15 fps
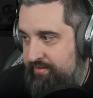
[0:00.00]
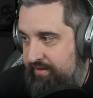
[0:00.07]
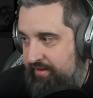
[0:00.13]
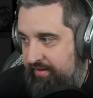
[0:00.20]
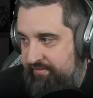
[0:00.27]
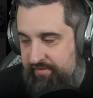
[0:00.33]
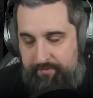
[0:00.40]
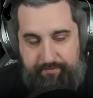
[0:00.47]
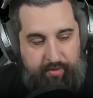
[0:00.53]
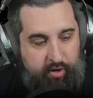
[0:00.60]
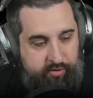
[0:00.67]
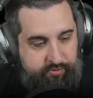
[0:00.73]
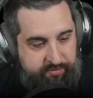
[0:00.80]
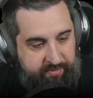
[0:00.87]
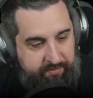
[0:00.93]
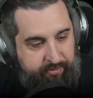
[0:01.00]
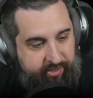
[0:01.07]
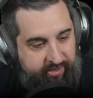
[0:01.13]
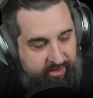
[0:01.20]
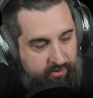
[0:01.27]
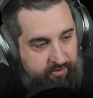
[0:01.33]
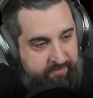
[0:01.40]
Like, so Bard would be pretty
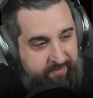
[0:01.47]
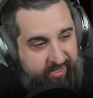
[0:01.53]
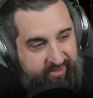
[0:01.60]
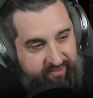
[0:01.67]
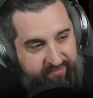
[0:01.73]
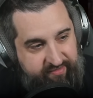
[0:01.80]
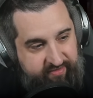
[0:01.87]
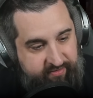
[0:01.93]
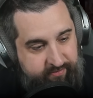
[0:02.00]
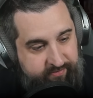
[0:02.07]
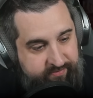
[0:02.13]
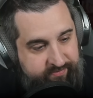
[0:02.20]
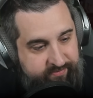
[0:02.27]
low on my list, too.